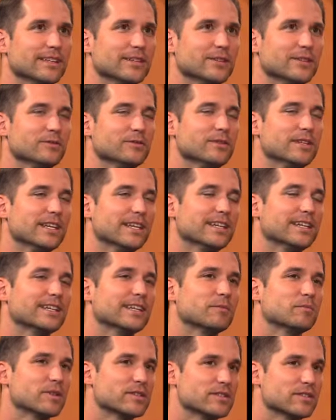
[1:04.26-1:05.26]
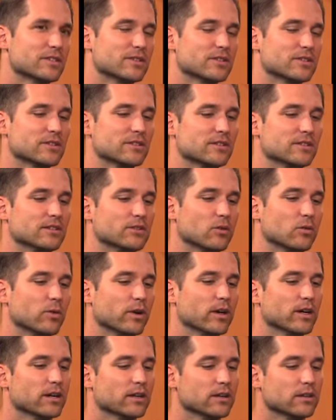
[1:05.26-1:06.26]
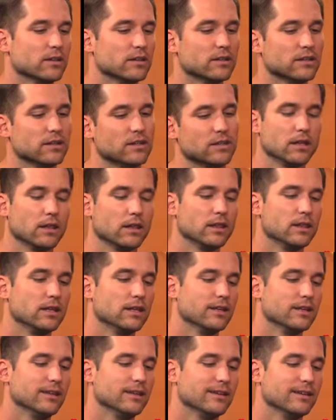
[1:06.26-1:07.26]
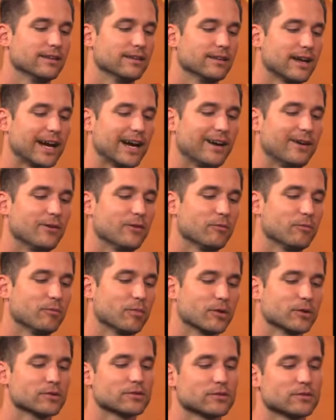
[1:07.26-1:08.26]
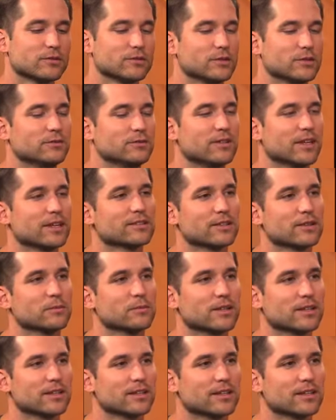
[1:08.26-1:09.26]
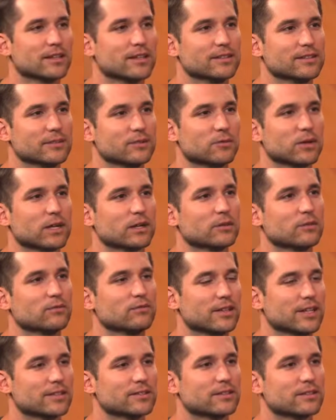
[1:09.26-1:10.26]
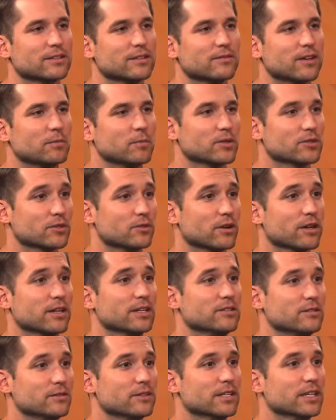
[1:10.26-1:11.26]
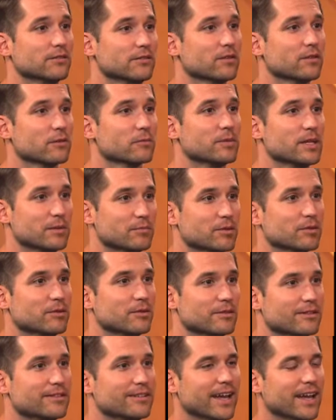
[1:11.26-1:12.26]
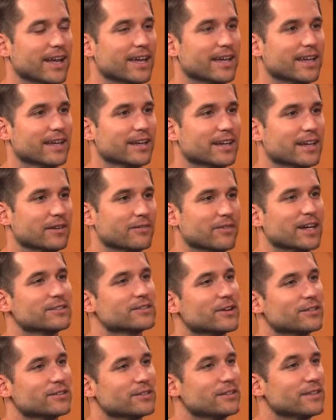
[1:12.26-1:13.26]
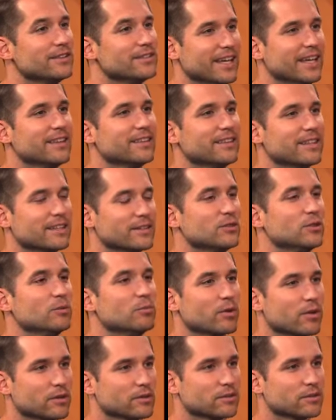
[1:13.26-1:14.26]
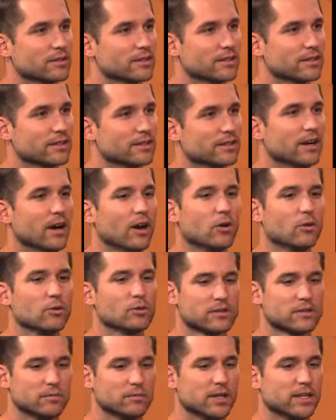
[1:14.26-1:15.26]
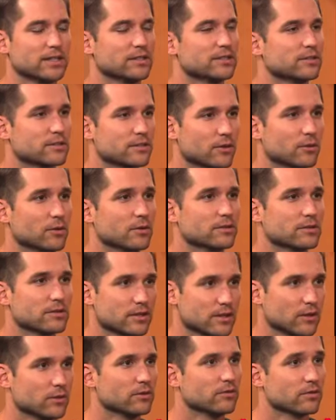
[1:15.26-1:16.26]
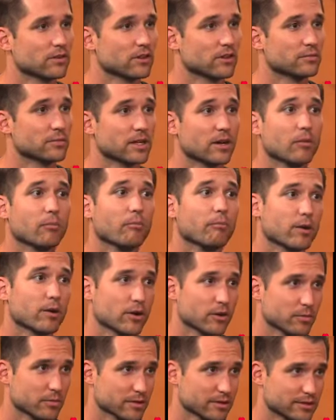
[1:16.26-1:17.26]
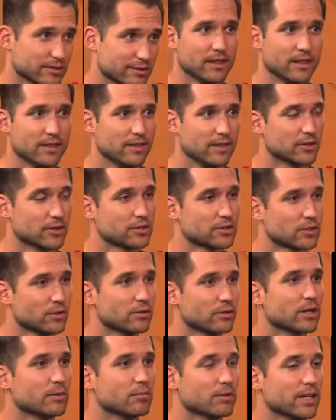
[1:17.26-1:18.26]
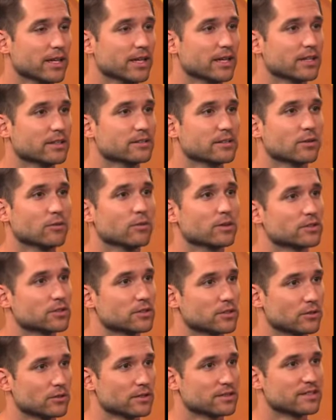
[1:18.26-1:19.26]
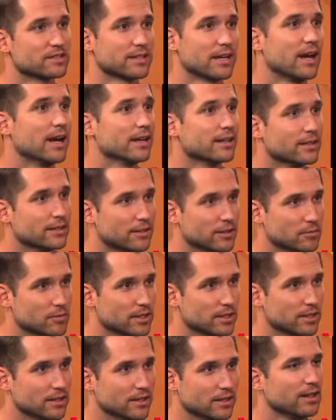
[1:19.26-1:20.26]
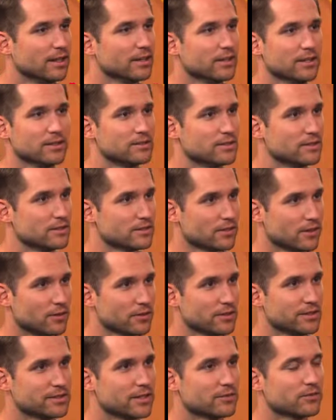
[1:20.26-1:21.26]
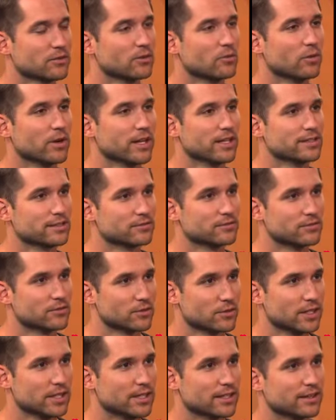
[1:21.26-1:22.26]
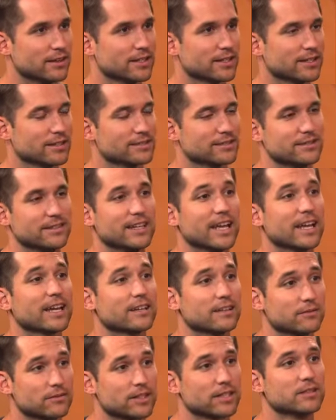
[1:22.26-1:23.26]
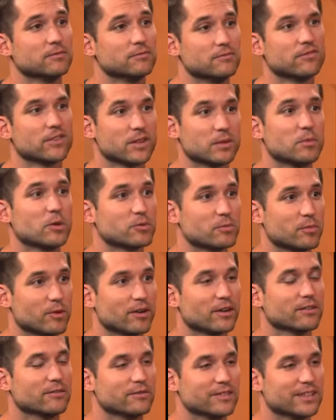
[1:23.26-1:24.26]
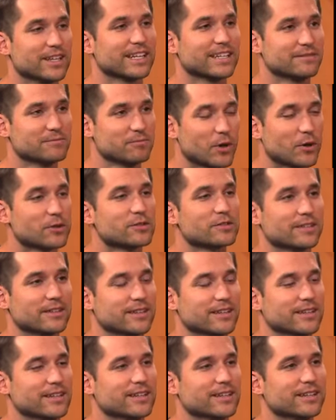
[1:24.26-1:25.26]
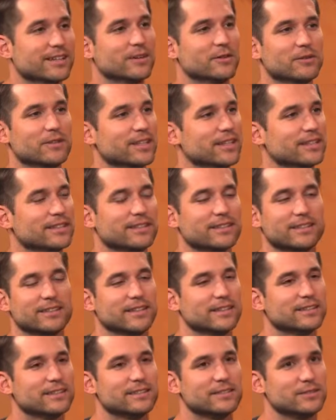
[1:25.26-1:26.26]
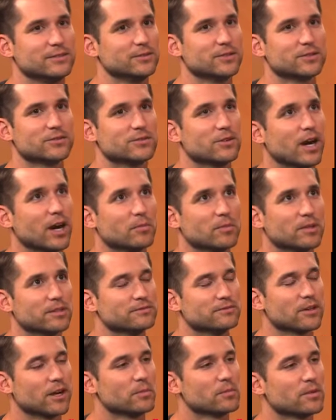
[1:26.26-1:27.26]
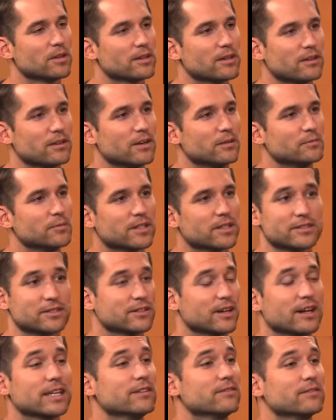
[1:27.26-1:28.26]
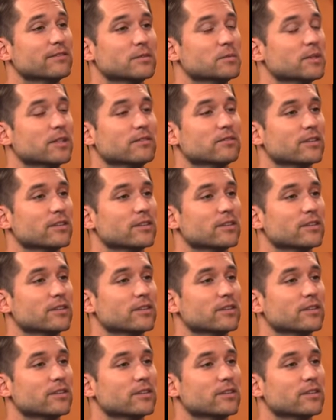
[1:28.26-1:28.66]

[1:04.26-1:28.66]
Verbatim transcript: you get in a position to where the how personal you take something is a direct reflection of how much grace you give other people. And if I start to take things too personally, oh, well, somebody's just going slow in front of me on purpose. They're showing up late because they want to show a sign to me. It's just all these different ways of treating things negatively. For the most part, you take it personally. And that's, you just drop it. Drop that thought because you're not giving them enough